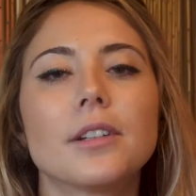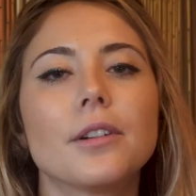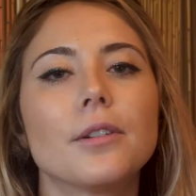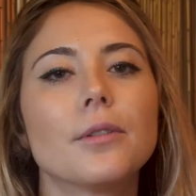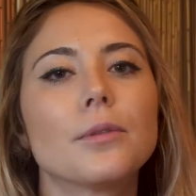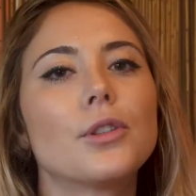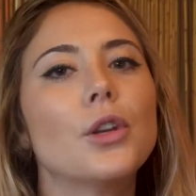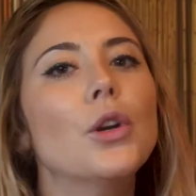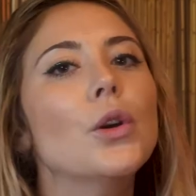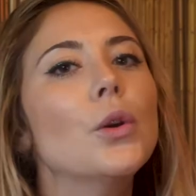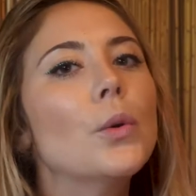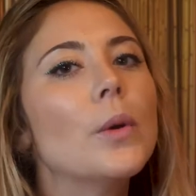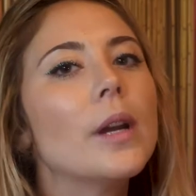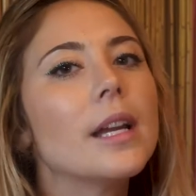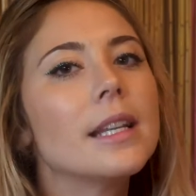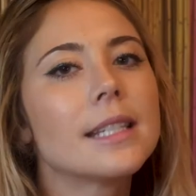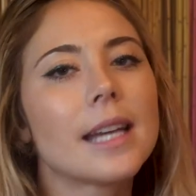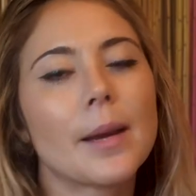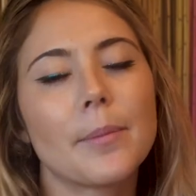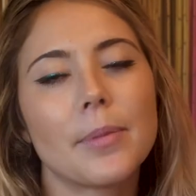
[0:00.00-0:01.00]
to go too
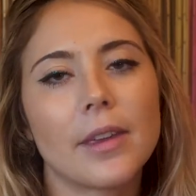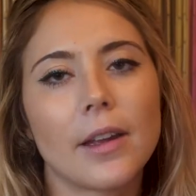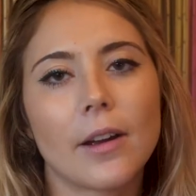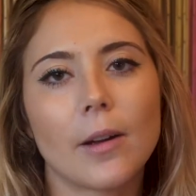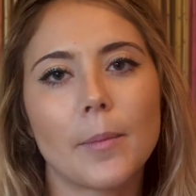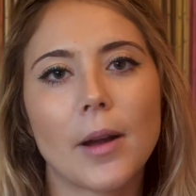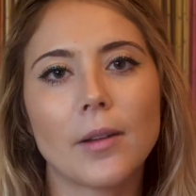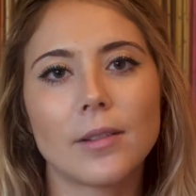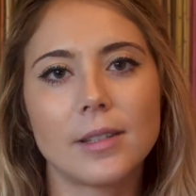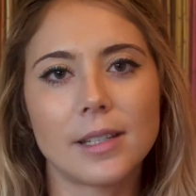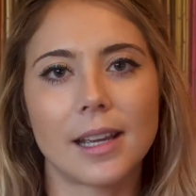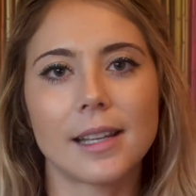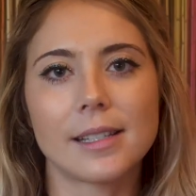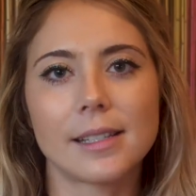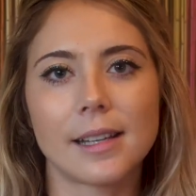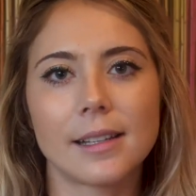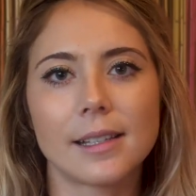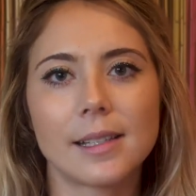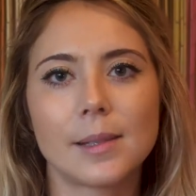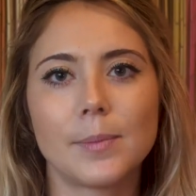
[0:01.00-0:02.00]
in depth here about
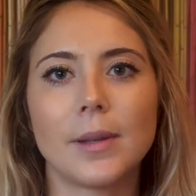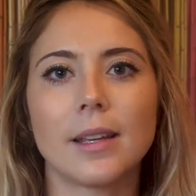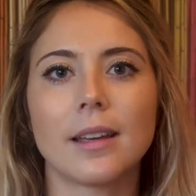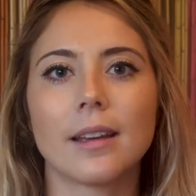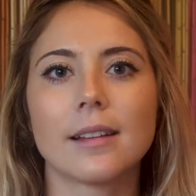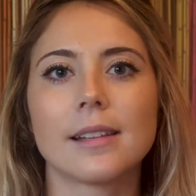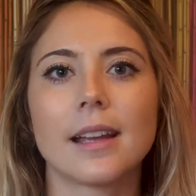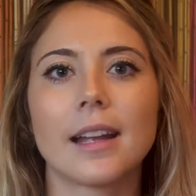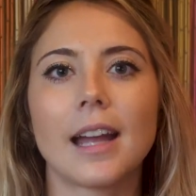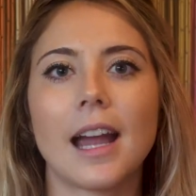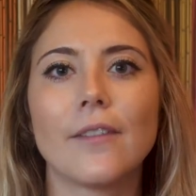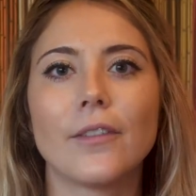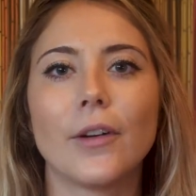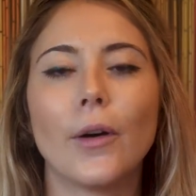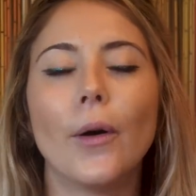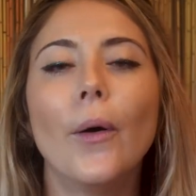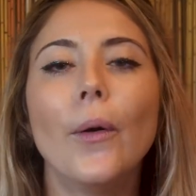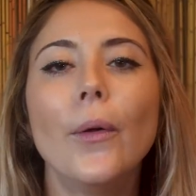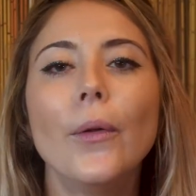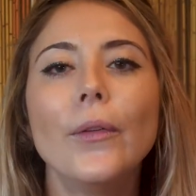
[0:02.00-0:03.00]
DSS because I have a
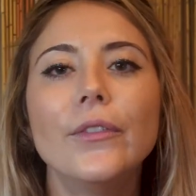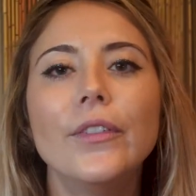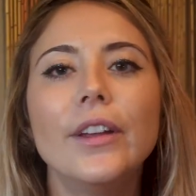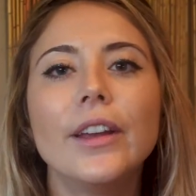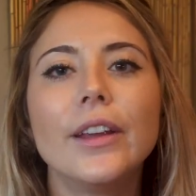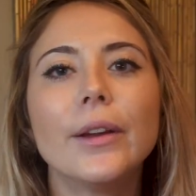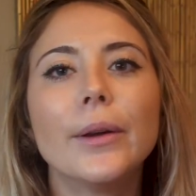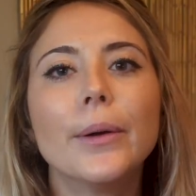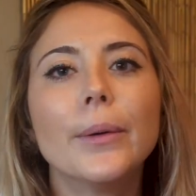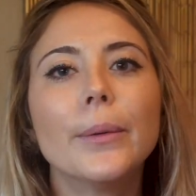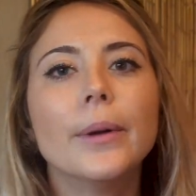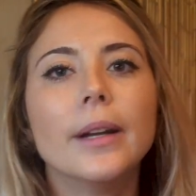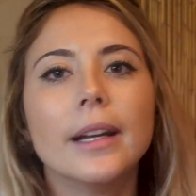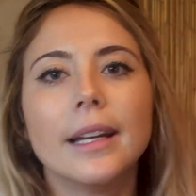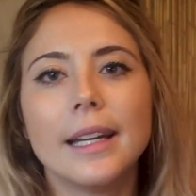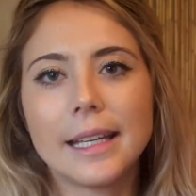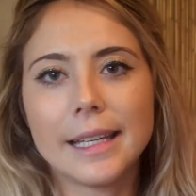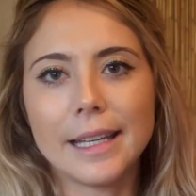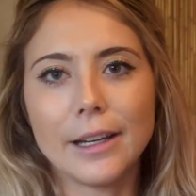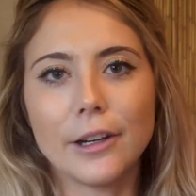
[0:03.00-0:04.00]
whole video
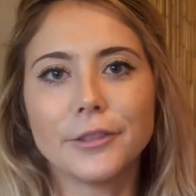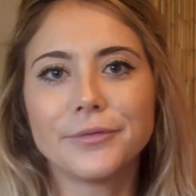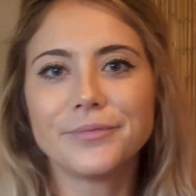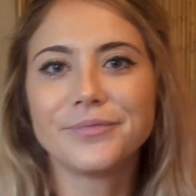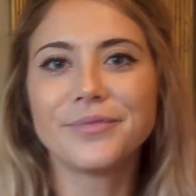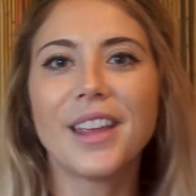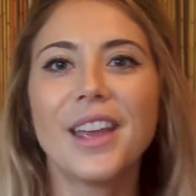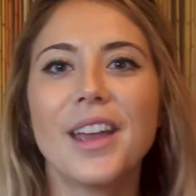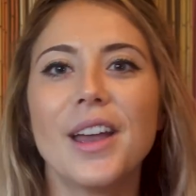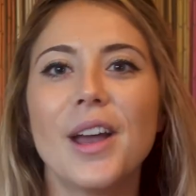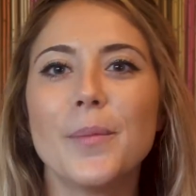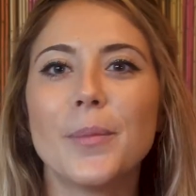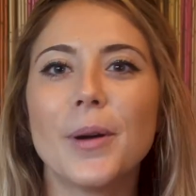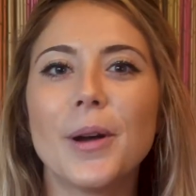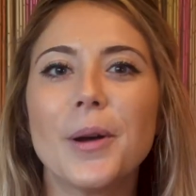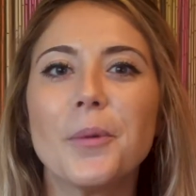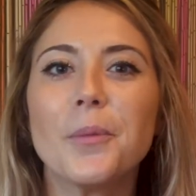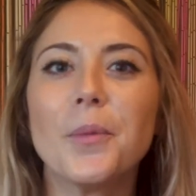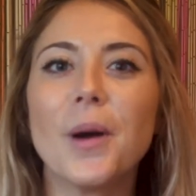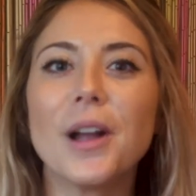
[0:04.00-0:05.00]
here.
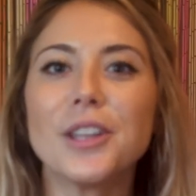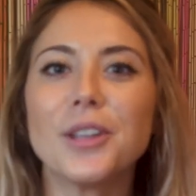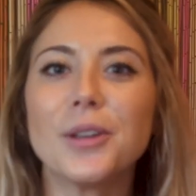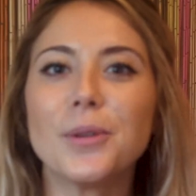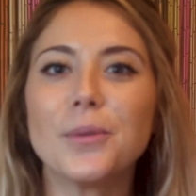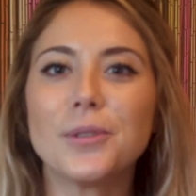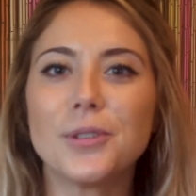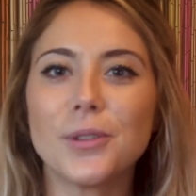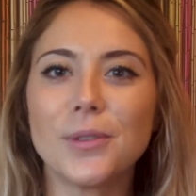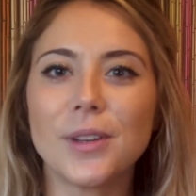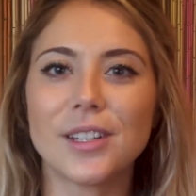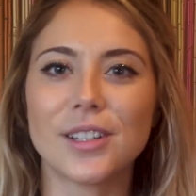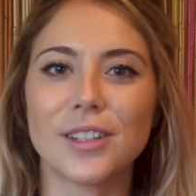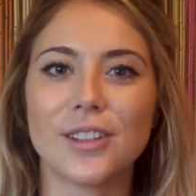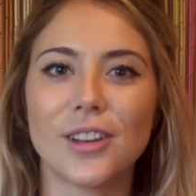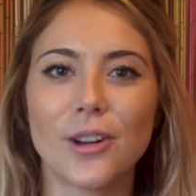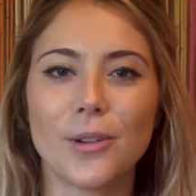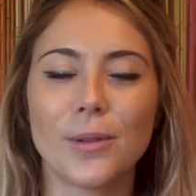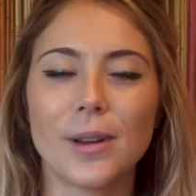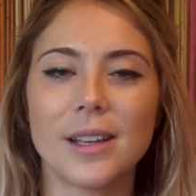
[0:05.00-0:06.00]
But what you do need to
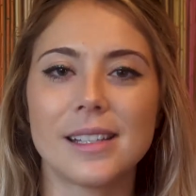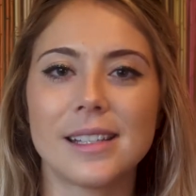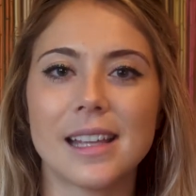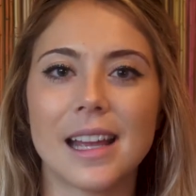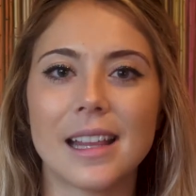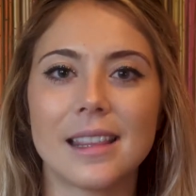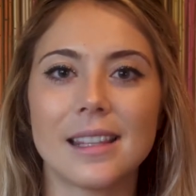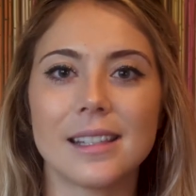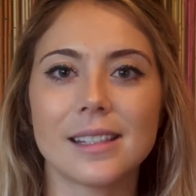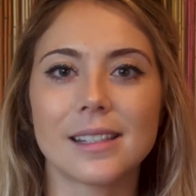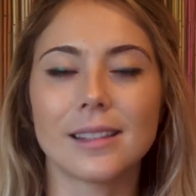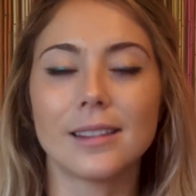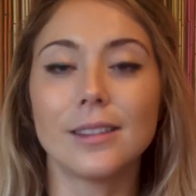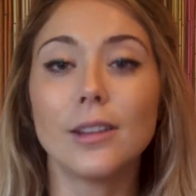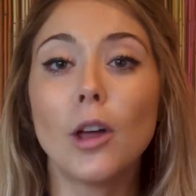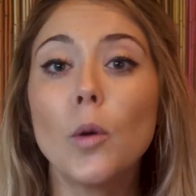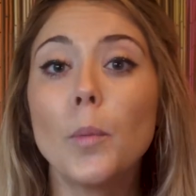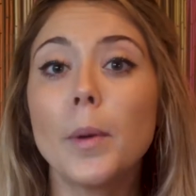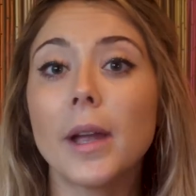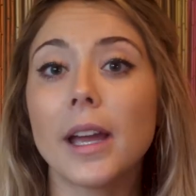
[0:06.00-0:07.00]
know is that this
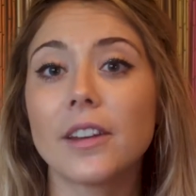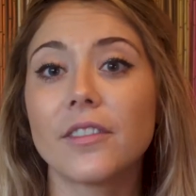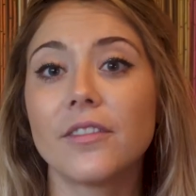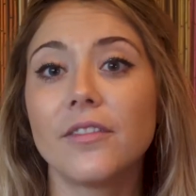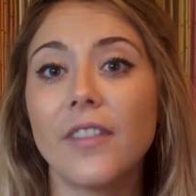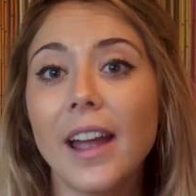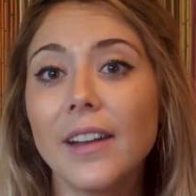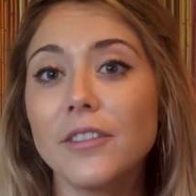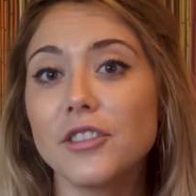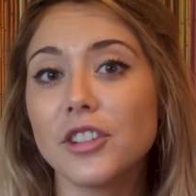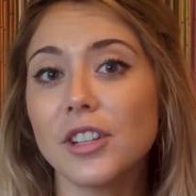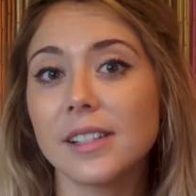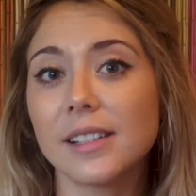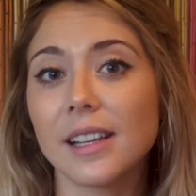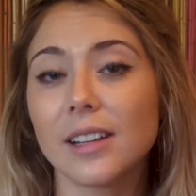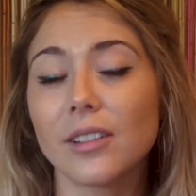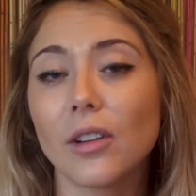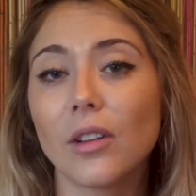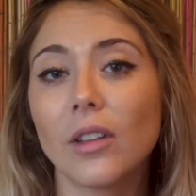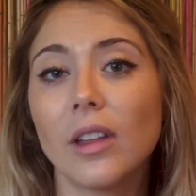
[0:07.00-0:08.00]
low band 5G
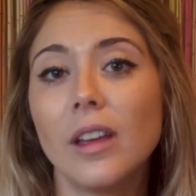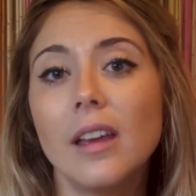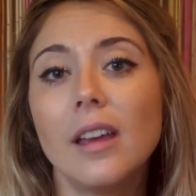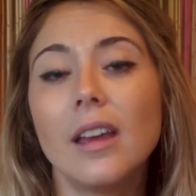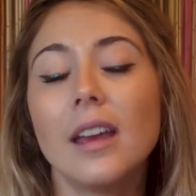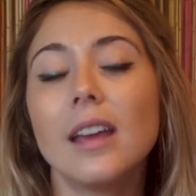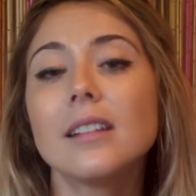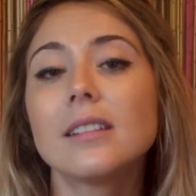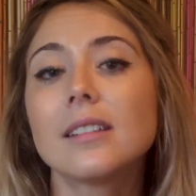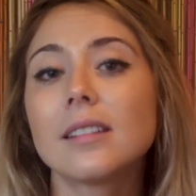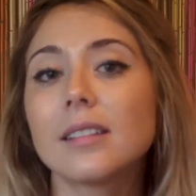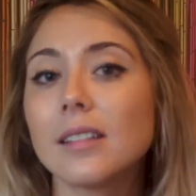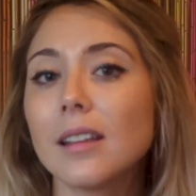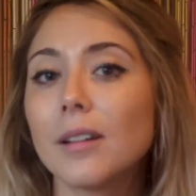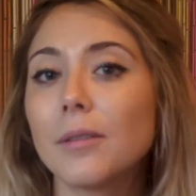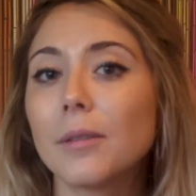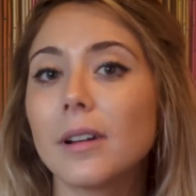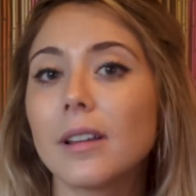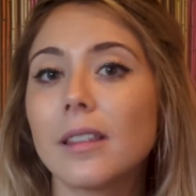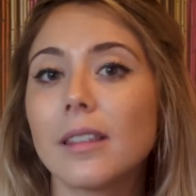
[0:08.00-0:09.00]
signal is
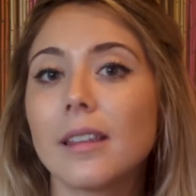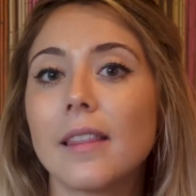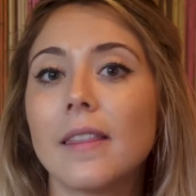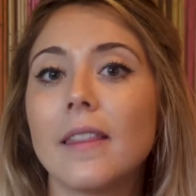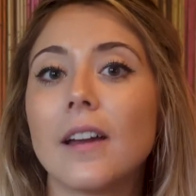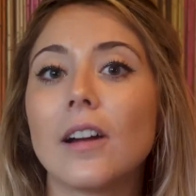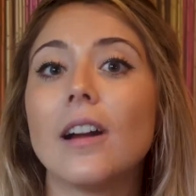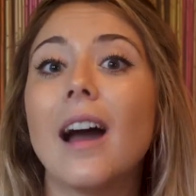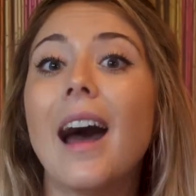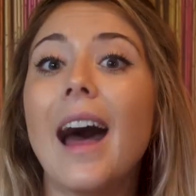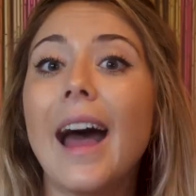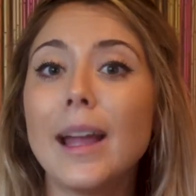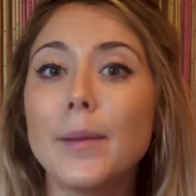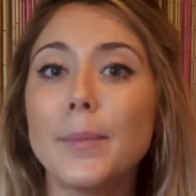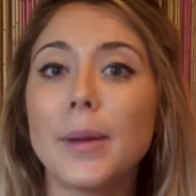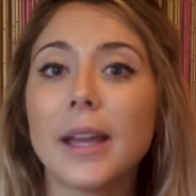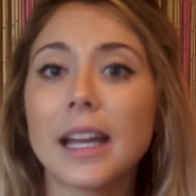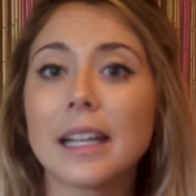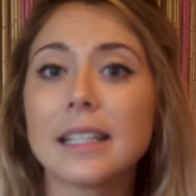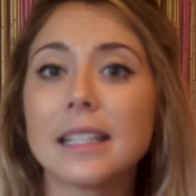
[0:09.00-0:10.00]
slower than their high
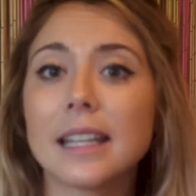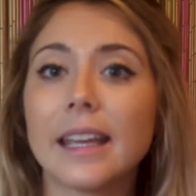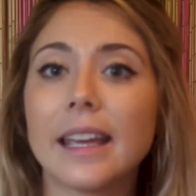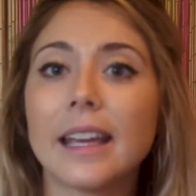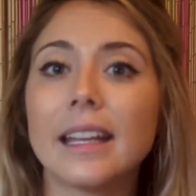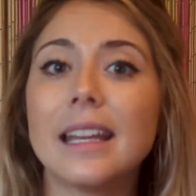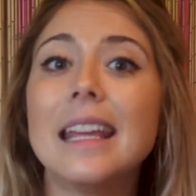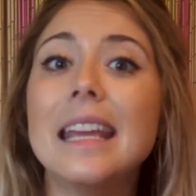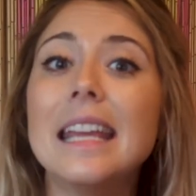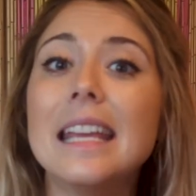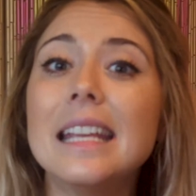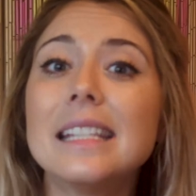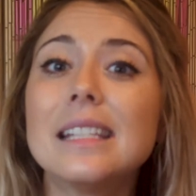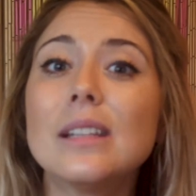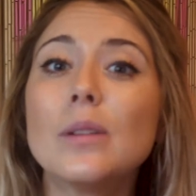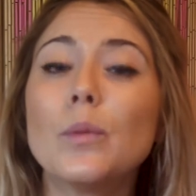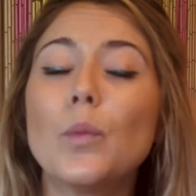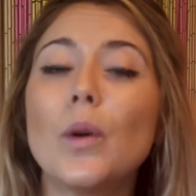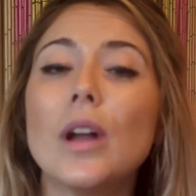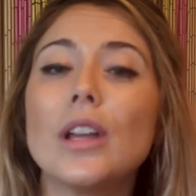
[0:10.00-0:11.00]
band and
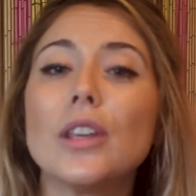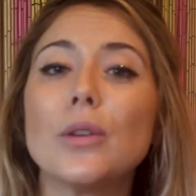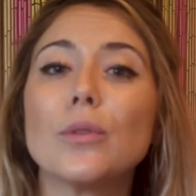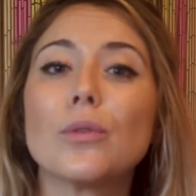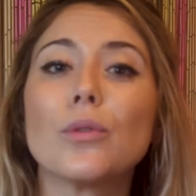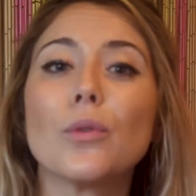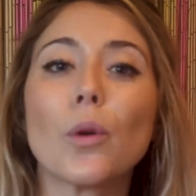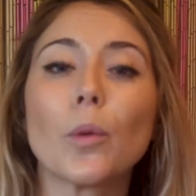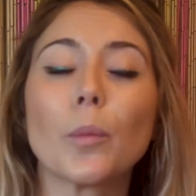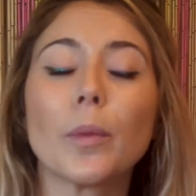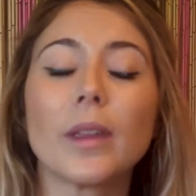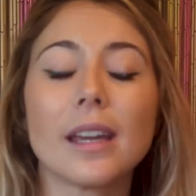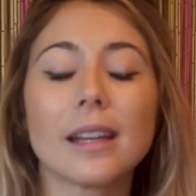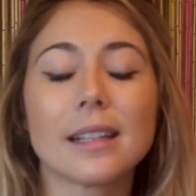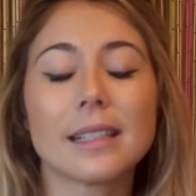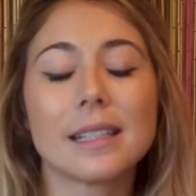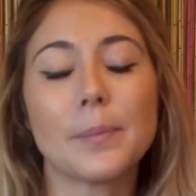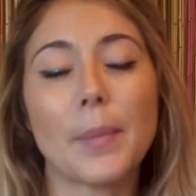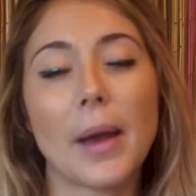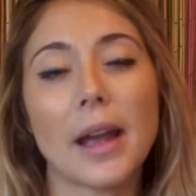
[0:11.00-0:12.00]
isn't what you'd normally
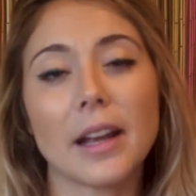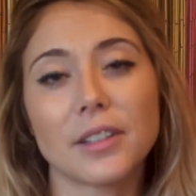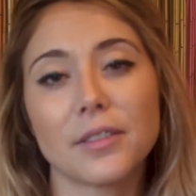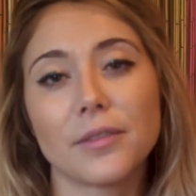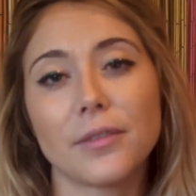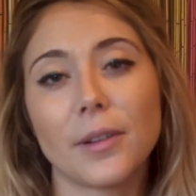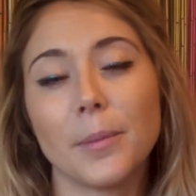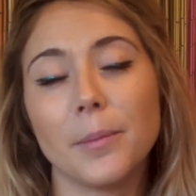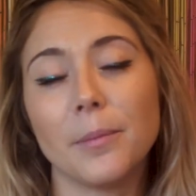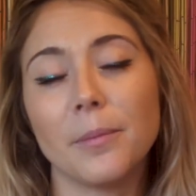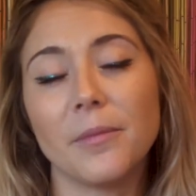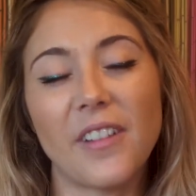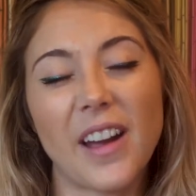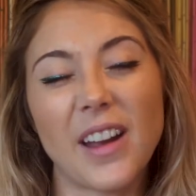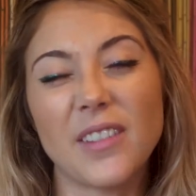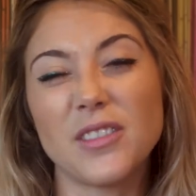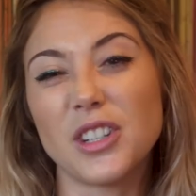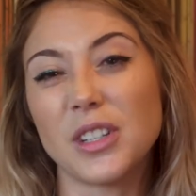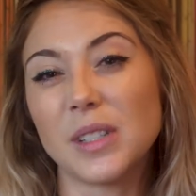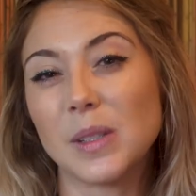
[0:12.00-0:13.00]
expect from
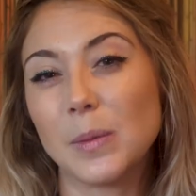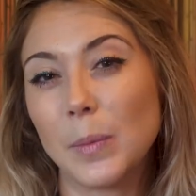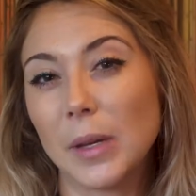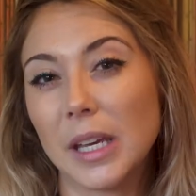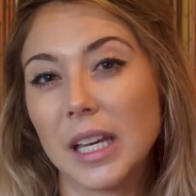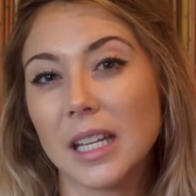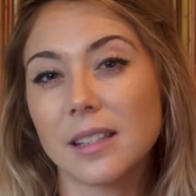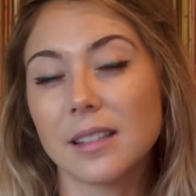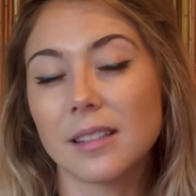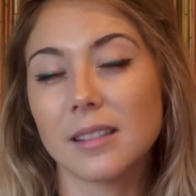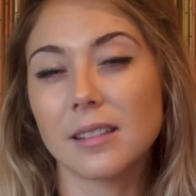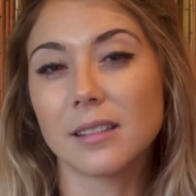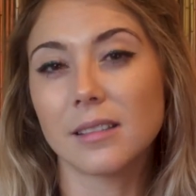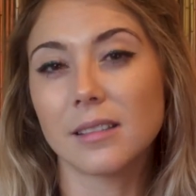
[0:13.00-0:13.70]
5G speeds.